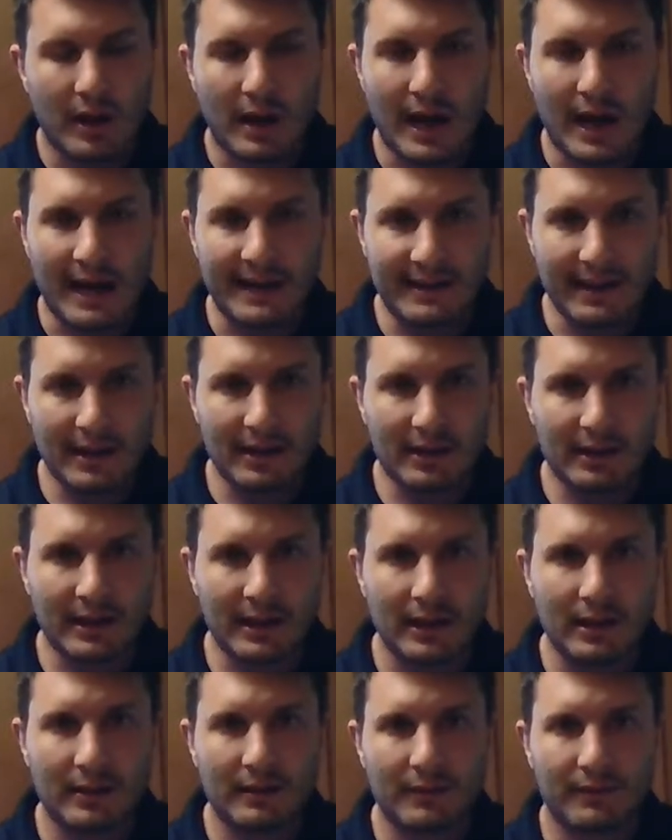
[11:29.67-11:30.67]

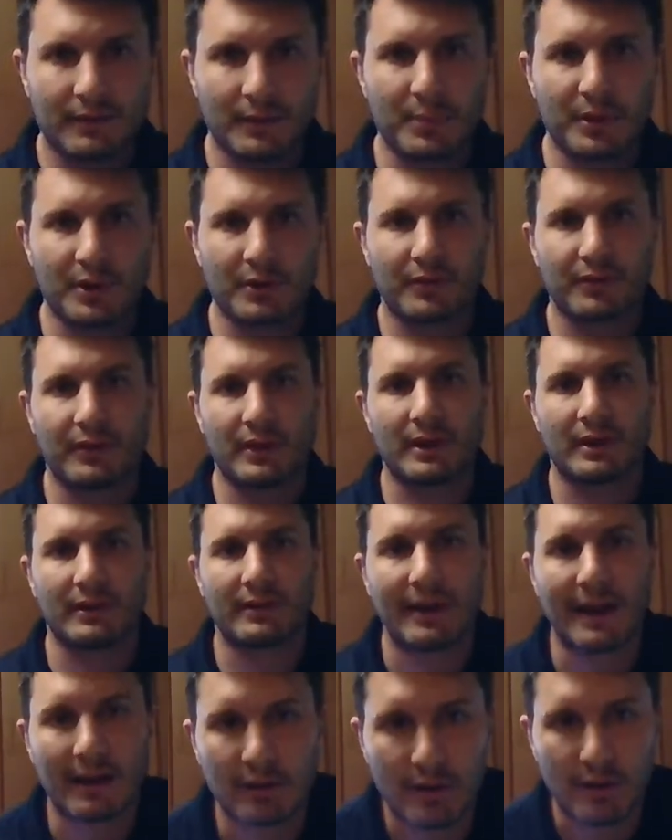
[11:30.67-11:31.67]
ideally for pure sand is
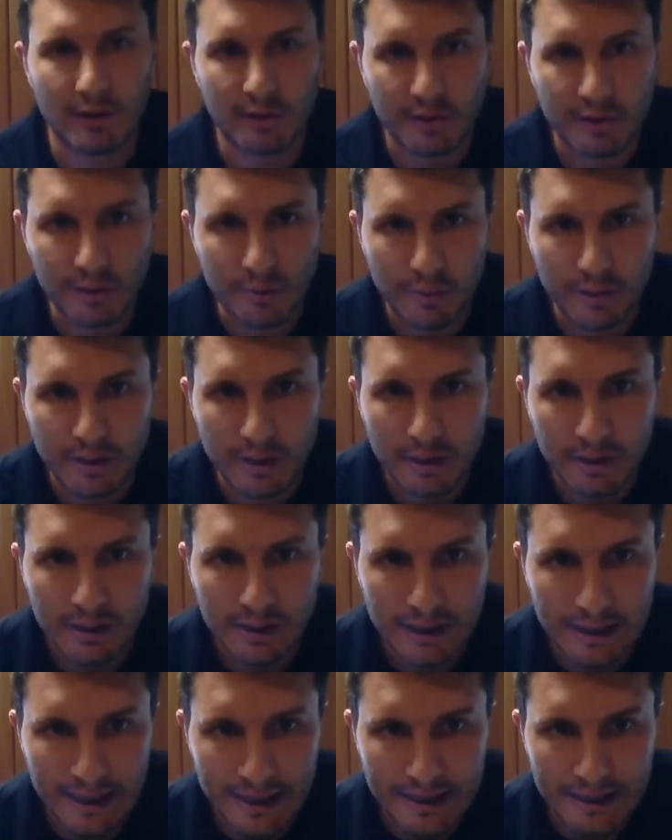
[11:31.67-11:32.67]
how long you would
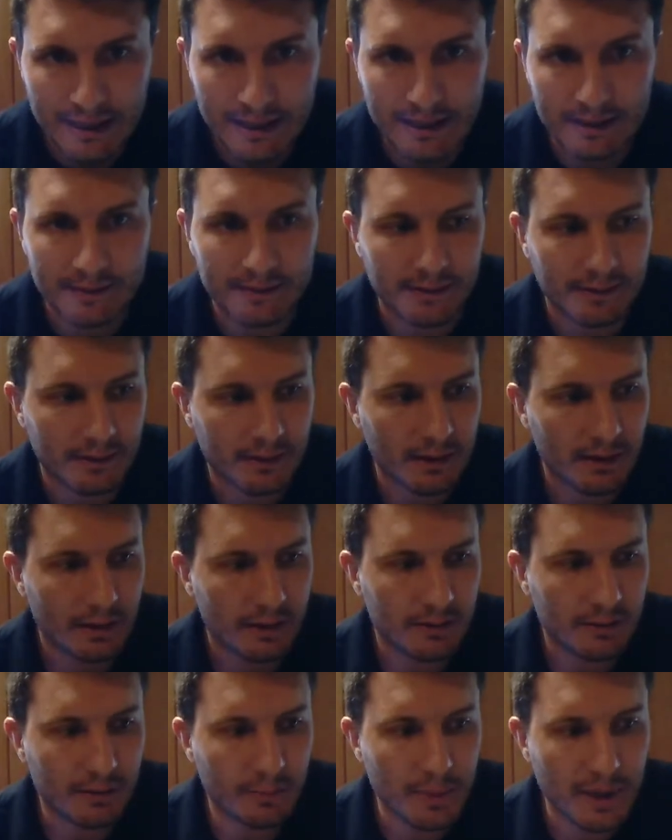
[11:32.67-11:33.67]
like it
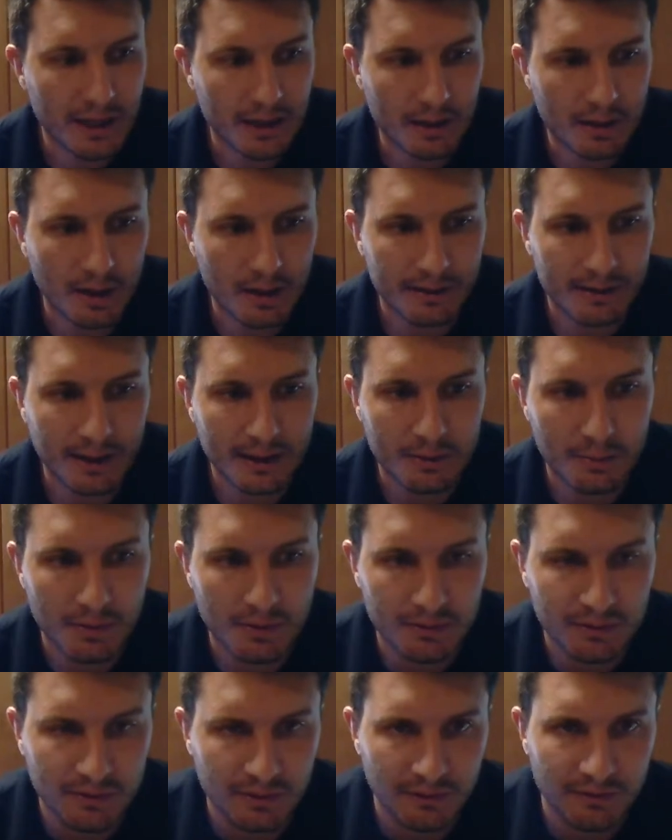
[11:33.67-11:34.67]
to be in contact with
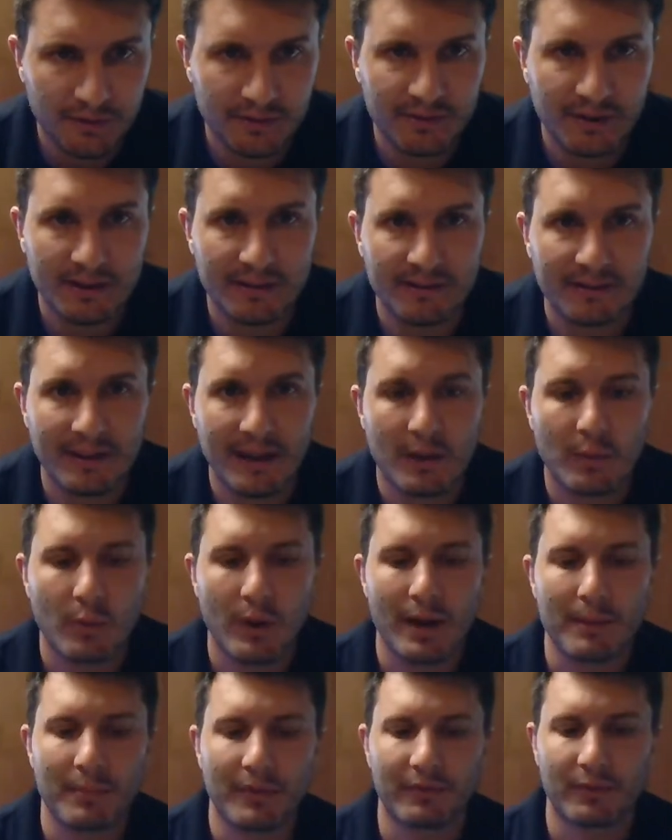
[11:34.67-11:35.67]
the surface and stay
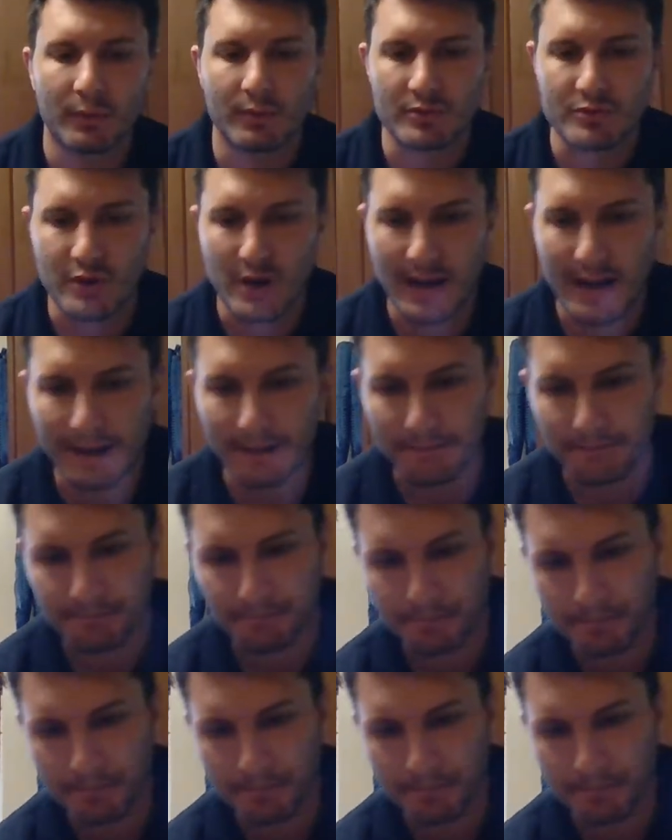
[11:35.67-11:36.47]
wet before drying.